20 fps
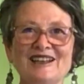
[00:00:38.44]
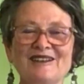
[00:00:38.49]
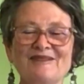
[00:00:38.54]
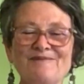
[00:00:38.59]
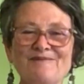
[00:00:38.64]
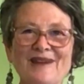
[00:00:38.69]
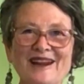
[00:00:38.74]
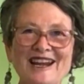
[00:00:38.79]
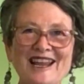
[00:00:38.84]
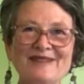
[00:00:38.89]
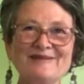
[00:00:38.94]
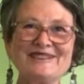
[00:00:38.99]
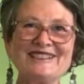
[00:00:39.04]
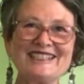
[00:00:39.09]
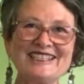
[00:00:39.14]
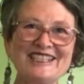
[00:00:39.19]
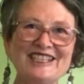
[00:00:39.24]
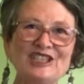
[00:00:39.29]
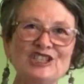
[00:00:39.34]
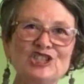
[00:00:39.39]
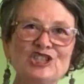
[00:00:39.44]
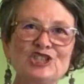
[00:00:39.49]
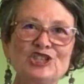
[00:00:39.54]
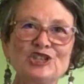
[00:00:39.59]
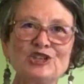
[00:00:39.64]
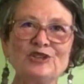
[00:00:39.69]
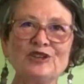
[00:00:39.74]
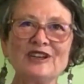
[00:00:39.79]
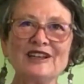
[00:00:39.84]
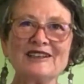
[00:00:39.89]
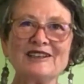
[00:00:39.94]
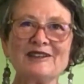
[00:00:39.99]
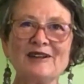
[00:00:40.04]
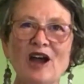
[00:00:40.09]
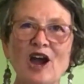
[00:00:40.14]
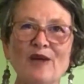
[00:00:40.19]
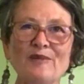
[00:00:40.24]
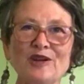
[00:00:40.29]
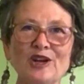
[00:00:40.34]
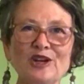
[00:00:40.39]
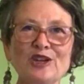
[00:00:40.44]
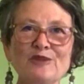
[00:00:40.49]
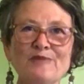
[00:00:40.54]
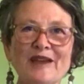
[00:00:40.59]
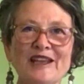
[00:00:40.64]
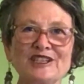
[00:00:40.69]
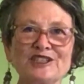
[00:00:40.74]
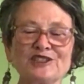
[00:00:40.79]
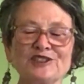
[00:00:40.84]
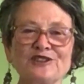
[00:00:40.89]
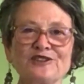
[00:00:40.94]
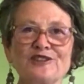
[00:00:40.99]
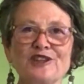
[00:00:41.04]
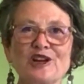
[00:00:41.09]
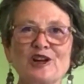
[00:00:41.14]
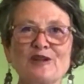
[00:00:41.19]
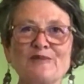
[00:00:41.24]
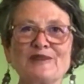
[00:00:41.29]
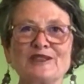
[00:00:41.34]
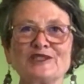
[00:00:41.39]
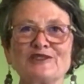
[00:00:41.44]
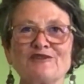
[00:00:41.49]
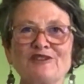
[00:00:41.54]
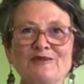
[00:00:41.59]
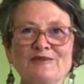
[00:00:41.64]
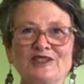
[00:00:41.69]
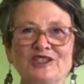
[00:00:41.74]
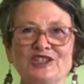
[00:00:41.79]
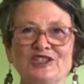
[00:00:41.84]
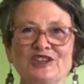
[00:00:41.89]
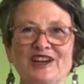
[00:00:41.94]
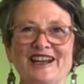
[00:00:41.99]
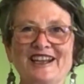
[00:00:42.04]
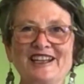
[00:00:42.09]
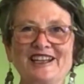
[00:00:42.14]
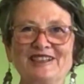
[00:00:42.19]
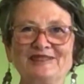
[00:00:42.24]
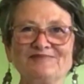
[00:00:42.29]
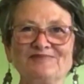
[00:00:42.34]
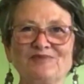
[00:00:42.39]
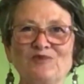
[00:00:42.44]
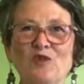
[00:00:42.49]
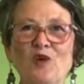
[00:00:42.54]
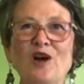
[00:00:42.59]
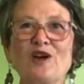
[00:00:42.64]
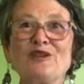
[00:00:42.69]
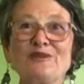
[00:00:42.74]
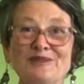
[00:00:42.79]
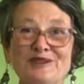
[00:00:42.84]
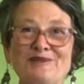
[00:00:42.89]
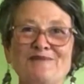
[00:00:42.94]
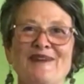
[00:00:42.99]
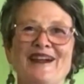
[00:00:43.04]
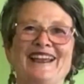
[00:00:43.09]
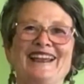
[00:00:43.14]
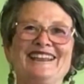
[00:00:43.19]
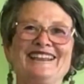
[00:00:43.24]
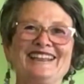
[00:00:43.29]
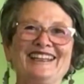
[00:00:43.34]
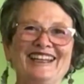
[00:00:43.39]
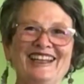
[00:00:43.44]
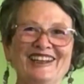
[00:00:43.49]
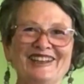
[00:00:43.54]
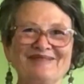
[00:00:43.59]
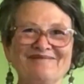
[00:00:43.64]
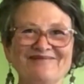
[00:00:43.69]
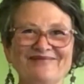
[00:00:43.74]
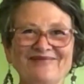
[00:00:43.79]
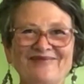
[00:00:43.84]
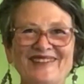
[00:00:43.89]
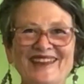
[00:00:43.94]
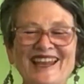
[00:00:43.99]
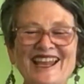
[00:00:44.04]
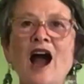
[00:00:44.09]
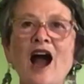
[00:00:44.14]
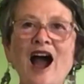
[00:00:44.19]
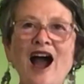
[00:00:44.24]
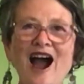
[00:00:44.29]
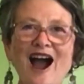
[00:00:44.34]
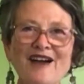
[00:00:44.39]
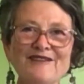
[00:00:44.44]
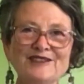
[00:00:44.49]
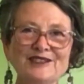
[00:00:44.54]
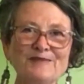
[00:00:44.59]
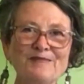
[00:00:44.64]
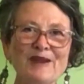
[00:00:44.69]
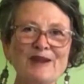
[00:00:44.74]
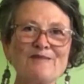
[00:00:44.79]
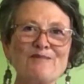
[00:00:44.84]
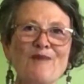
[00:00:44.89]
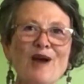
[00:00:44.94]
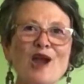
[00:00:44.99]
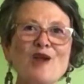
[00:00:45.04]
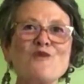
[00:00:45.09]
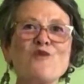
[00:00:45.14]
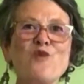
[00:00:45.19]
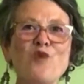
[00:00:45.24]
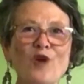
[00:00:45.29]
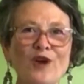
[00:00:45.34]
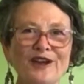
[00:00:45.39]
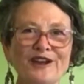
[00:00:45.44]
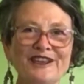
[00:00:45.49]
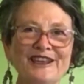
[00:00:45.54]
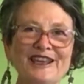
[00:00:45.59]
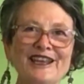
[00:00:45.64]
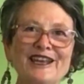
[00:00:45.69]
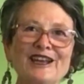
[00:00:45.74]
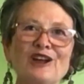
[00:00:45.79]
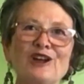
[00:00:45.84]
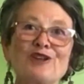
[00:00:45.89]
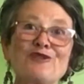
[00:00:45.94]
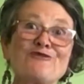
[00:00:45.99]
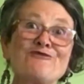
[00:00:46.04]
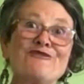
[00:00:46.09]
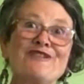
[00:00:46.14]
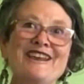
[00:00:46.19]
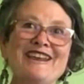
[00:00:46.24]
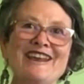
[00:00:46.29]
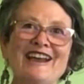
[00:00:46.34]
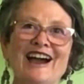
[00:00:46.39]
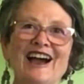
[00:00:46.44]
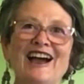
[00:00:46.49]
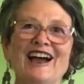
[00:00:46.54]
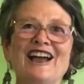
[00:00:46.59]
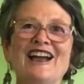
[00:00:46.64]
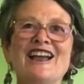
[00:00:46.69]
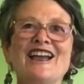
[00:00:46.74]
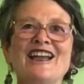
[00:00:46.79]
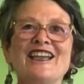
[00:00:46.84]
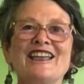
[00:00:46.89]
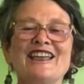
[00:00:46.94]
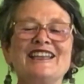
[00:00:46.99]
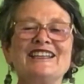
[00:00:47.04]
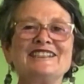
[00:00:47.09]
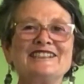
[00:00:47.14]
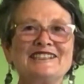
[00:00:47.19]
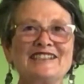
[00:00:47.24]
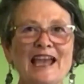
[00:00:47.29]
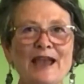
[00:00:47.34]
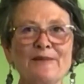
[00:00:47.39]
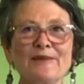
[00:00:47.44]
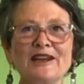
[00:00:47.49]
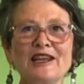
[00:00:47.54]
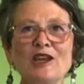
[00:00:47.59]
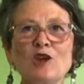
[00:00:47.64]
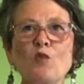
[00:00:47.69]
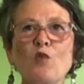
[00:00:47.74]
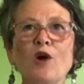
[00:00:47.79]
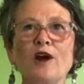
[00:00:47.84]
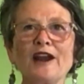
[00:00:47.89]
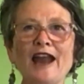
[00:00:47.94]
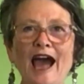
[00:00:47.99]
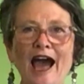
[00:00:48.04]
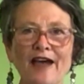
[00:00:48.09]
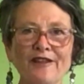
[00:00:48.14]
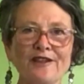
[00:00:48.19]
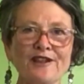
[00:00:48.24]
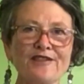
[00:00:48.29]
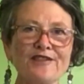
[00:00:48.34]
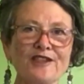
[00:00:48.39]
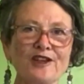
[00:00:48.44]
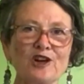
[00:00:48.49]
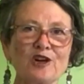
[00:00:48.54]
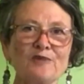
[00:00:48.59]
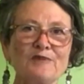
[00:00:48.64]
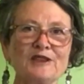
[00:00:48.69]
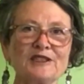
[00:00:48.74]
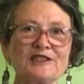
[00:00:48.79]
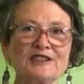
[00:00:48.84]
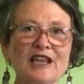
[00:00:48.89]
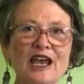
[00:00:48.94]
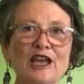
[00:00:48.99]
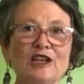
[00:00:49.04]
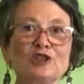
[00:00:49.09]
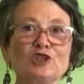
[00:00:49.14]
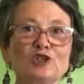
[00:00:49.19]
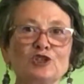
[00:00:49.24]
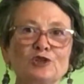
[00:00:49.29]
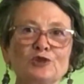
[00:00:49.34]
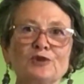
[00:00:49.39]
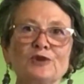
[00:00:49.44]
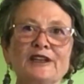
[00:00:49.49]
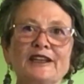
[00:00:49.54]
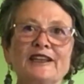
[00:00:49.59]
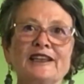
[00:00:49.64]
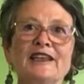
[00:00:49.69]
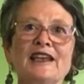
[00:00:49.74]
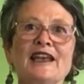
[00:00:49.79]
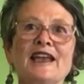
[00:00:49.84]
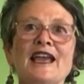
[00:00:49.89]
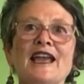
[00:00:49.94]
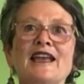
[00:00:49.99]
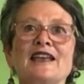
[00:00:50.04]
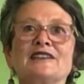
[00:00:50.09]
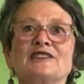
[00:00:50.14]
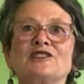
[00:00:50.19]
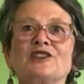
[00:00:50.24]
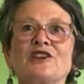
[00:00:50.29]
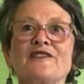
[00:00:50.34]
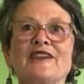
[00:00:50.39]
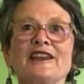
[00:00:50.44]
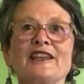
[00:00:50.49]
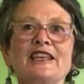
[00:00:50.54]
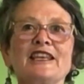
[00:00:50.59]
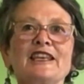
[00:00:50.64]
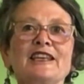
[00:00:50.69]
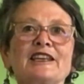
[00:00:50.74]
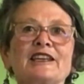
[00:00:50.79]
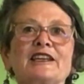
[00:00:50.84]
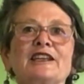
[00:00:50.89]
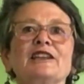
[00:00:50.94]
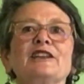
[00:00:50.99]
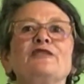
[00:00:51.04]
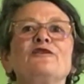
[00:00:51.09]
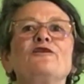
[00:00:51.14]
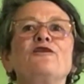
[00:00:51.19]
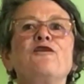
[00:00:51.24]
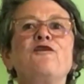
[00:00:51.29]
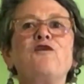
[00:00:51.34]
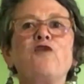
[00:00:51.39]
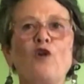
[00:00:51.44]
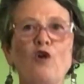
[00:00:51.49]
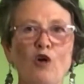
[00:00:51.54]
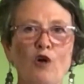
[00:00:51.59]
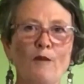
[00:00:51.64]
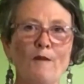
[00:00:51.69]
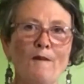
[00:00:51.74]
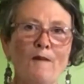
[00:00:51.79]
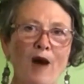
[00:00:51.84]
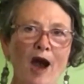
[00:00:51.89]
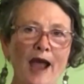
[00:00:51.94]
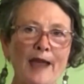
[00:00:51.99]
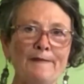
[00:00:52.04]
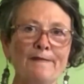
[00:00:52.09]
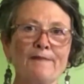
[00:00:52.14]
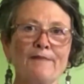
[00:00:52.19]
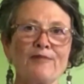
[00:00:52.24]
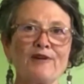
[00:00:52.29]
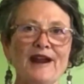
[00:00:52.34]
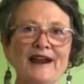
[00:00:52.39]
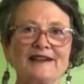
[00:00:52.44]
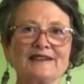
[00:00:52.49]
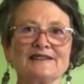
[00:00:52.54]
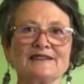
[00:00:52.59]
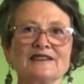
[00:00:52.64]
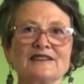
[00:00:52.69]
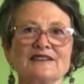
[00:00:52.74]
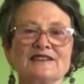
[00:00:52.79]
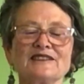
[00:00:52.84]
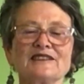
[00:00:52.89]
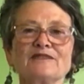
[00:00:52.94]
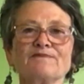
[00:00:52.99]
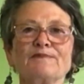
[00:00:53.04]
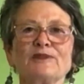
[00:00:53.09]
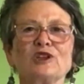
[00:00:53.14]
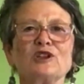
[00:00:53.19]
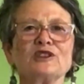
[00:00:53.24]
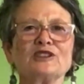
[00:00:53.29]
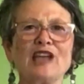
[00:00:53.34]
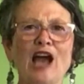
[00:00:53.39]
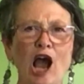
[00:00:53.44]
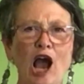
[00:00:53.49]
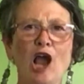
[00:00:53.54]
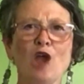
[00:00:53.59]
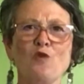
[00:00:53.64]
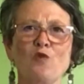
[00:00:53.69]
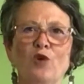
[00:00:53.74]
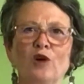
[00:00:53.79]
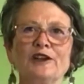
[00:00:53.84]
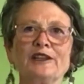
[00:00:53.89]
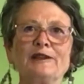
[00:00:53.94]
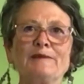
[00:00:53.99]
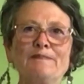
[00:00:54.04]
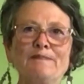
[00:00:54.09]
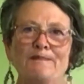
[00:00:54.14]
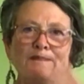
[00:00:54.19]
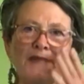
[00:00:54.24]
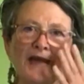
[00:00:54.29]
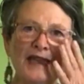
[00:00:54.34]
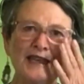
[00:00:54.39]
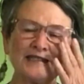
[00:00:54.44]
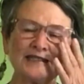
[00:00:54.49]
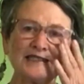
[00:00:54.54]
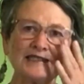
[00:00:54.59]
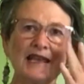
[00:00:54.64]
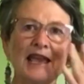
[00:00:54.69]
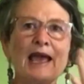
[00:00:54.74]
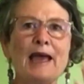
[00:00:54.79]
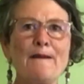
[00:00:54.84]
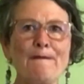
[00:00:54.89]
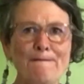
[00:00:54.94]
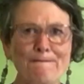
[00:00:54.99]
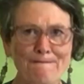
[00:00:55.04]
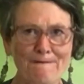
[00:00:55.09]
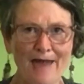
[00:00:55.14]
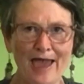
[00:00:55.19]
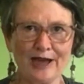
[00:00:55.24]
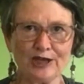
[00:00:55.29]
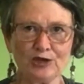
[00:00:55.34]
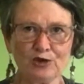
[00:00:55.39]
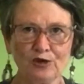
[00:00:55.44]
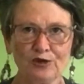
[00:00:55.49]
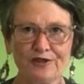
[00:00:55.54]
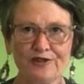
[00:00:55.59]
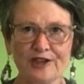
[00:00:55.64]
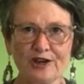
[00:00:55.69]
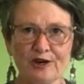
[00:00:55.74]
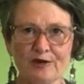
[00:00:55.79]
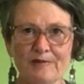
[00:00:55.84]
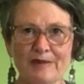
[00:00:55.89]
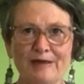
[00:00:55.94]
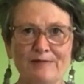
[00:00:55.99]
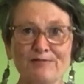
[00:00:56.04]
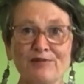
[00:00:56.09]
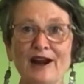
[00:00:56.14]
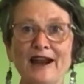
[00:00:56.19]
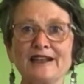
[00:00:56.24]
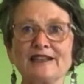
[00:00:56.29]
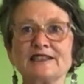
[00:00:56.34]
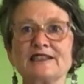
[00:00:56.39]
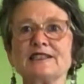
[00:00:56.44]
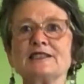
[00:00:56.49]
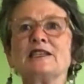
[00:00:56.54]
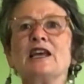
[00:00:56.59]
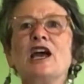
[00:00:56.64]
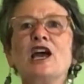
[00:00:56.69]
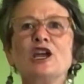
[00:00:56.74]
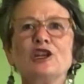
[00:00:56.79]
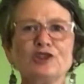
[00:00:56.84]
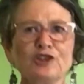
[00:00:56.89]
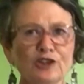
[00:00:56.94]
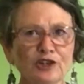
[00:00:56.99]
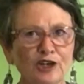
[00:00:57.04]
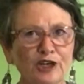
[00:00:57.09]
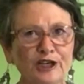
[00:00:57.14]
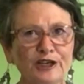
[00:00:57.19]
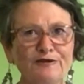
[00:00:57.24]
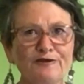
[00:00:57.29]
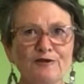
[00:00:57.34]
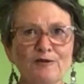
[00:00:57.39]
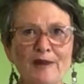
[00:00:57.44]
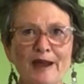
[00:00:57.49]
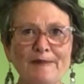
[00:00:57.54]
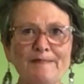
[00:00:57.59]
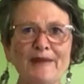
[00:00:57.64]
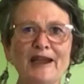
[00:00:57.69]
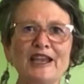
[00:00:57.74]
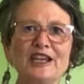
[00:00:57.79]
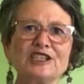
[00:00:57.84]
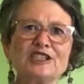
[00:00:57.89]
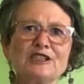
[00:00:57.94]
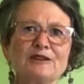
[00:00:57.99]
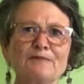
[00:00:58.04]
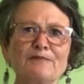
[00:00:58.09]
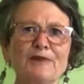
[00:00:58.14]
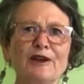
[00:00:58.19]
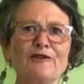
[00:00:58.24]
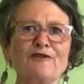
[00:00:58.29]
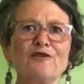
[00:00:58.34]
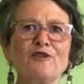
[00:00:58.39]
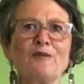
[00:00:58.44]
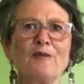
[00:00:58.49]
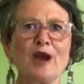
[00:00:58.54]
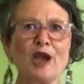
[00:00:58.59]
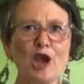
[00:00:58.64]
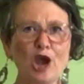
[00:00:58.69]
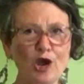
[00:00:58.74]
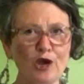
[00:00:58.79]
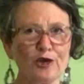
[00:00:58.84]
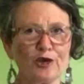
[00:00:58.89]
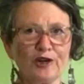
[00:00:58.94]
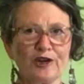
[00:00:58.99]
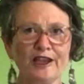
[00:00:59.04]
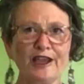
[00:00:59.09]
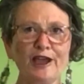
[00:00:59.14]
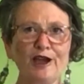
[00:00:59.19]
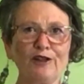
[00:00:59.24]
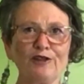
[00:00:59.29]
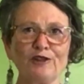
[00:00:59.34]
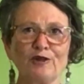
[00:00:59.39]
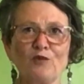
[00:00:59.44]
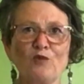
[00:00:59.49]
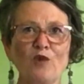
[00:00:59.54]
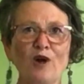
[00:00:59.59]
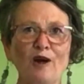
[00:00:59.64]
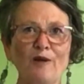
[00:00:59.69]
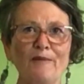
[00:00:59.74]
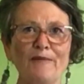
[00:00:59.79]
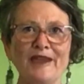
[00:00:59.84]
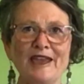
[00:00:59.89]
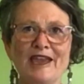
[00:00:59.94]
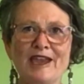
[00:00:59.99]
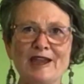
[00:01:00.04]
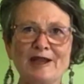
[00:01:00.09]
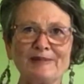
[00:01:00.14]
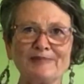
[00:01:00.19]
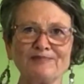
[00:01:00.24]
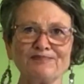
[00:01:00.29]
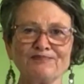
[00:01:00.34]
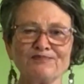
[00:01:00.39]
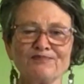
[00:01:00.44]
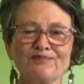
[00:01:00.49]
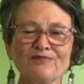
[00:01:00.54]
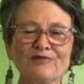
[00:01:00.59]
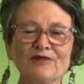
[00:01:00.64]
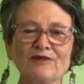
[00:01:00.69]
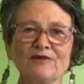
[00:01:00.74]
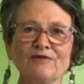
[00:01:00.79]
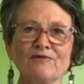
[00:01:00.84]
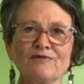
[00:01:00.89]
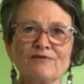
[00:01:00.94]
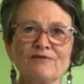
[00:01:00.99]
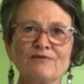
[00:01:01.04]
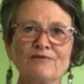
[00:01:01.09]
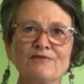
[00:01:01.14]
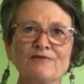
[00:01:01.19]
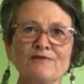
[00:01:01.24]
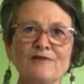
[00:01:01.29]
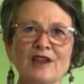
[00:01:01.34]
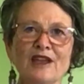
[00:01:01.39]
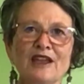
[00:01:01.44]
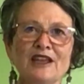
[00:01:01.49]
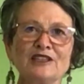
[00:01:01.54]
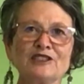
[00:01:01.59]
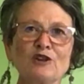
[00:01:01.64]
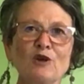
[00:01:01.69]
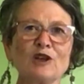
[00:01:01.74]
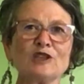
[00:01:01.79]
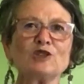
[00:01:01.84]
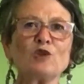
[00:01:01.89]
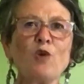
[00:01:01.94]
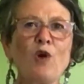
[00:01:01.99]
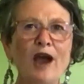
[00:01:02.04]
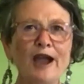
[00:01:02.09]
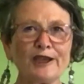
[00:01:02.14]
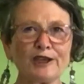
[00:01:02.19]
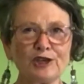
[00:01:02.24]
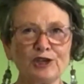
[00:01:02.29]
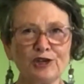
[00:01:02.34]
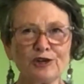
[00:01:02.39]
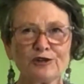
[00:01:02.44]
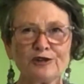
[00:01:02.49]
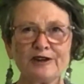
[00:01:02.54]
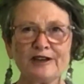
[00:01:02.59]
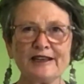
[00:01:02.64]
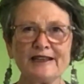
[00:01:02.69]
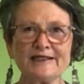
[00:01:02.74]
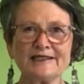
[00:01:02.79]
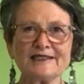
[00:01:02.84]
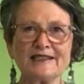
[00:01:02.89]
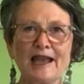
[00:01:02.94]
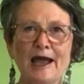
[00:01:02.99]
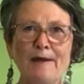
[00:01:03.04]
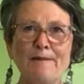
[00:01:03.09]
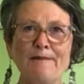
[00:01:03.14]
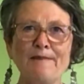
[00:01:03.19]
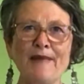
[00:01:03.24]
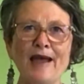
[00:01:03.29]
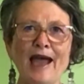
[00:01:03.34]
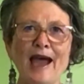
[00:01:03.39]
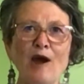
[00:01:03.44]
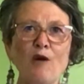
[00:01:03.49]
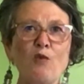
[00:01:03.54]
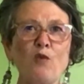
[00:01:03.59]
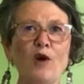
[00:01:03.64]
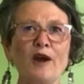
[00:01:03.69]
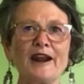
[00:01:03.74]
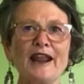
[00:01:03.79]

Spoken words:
My name is Denise Stewart. I'm an occupational therapist from Australia. Welcome to my clinic. I've spent my working career examining what other therapists are doing so that it can inform my practice, because I wanted best manual therapy practice, not only for my patient, but for my own health and well-being. So I was quite curious about what